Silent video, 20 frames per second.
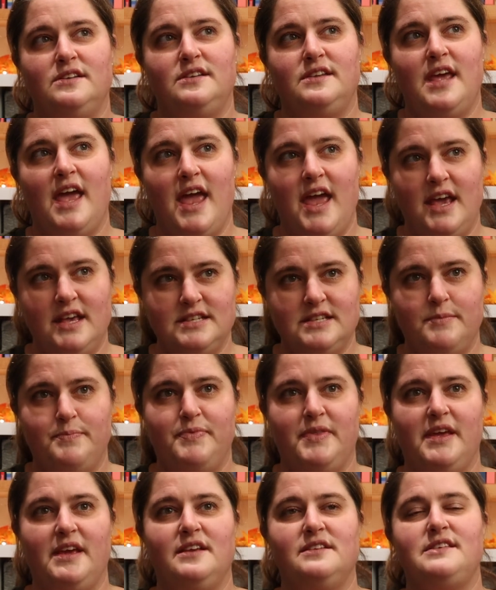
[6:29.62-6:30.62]
take some
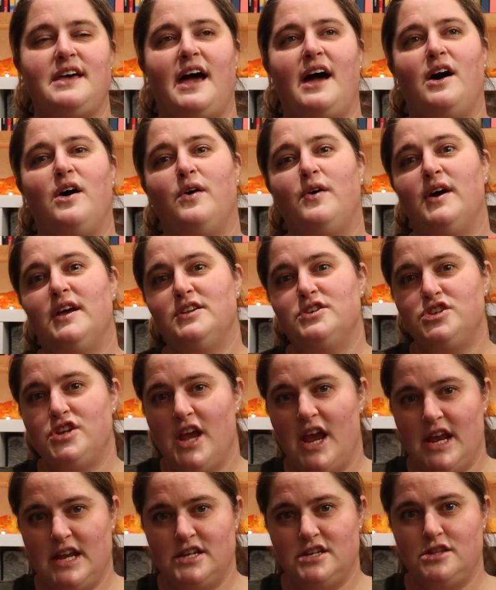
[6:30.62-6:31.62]
things out and
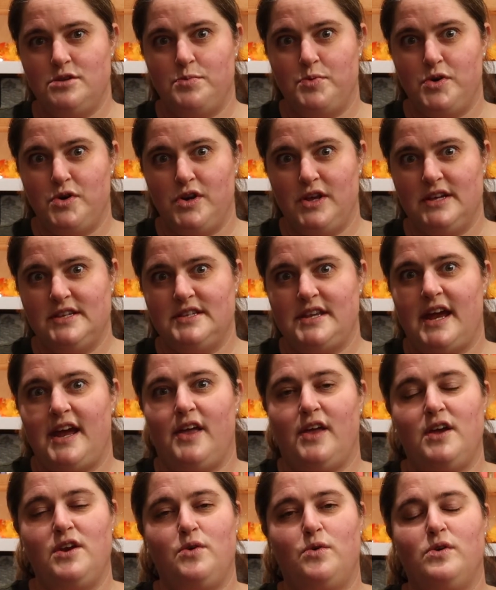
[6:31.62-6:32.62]
change the pruning
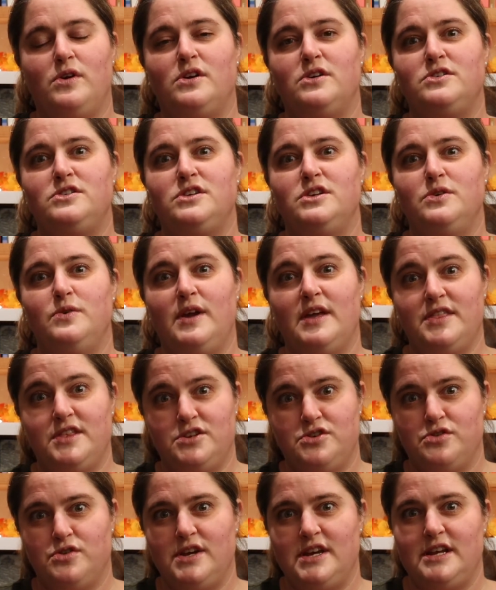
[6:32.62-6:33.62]
style in order to get the
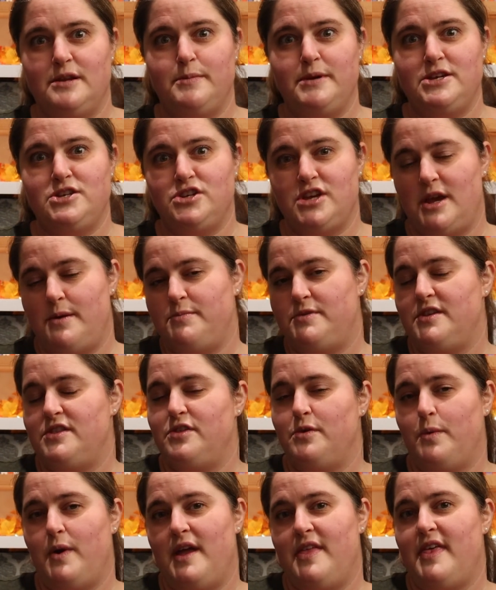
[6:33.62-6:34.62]
tree to be shaped
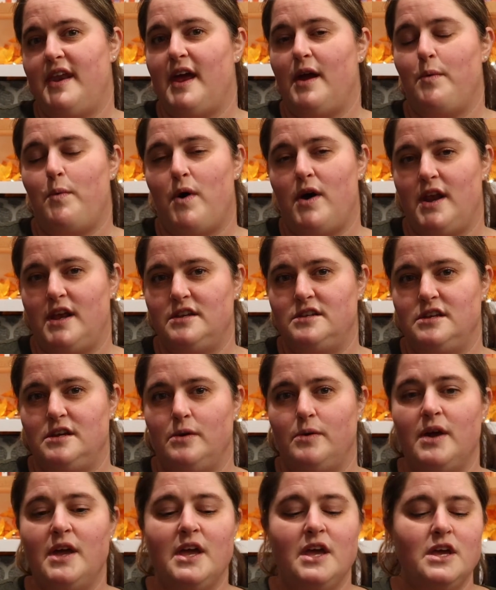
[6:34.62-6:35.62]
the way that I want it to.